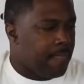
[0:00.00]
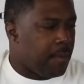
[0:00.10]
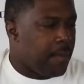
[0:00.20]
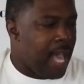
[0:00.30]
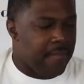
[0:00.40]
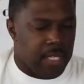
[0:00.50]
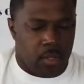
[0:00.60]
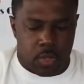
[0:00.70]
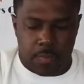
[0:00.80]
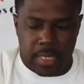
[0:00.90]

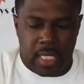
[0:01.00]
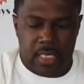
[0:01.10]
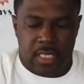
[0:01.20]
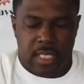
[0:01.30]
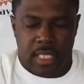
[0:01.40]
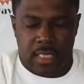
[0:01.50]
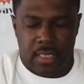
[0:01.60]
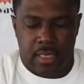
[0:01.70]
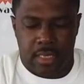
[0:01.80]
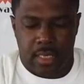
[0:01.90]
Mavic was because of
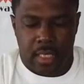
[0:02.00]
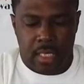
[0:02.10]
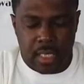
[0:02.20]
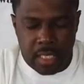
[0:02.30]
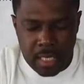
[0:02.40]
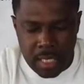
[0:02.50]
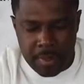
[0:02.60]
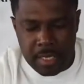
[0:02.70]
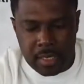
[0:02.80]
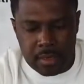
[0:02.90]
this.
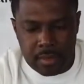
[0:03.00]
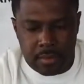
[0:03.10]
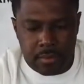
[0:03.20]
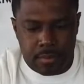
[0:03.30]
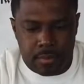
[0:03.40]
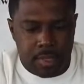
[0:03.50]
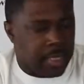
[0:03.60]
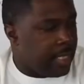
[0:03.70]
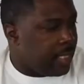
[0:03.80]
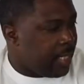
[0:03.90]
Again,
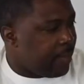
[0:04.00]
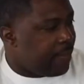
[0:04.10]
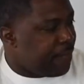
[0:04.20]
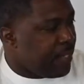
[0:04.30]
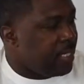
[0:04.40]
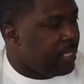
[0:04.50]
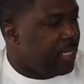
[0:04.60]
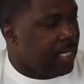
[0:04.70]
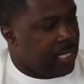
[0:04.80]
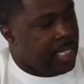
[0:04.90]
it fit
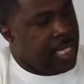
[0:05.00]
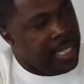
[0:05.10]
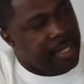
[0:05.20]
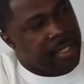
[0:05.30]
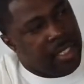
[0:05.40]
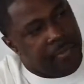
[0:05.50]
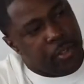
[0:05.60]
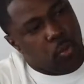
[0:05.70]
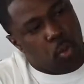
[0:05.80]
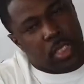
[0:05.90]
in here if
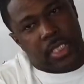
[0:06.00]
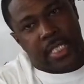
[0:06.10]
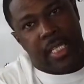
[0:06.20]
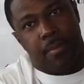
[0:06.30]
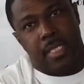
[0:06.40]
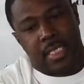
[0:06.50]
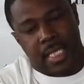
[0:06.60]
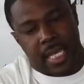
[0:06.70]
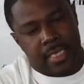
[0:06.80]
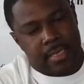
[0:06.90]
you wanted to keep this
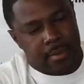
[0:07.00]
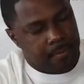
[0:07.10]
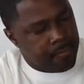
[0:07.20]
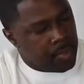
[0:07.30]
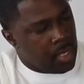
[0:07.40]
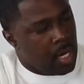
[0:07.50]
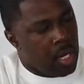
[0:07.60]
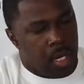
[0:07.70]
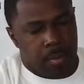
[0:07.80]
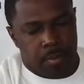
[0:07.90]
case.
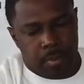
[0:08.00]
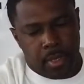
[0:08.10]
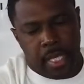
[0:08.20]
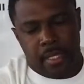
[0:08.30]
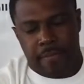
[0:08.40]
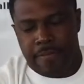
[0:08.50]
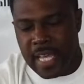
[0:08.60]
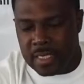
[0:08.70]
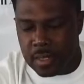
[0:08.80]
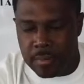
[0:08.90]
And the
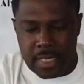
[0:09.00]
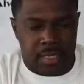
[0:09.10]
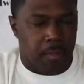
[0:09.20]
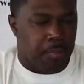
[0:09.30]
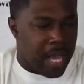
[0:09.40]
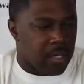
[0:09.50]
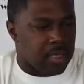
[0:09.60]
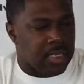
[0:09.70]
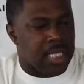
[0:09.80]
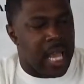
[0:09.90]
Phantom is about
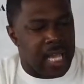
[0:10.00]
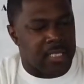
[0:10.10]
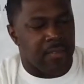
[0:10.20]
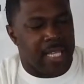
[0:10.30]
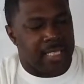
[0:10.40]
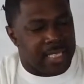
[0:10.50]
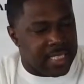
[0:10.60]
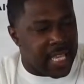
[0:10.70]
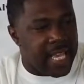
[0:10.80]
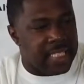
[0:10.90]
the size of
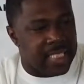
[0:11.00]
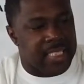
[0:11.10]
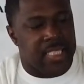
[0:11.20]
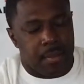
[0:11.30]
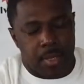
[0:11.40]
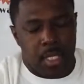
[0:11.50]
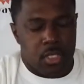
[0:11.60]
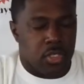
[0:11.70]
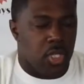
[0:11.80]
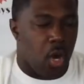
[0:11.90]
this case, except
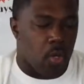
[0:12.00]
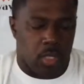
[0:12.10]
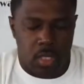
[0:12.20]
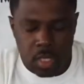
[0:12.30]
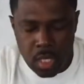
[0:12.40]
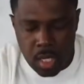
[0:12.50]
taller.